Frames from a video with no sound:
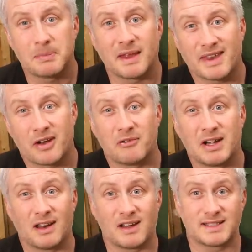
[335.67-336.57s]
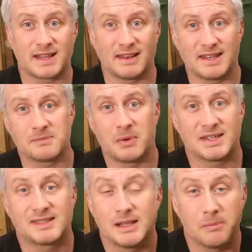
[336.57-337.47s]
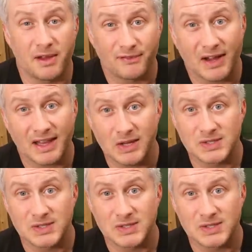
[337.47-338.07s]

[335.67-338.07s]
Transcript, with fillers: but then I realized that this might still be of value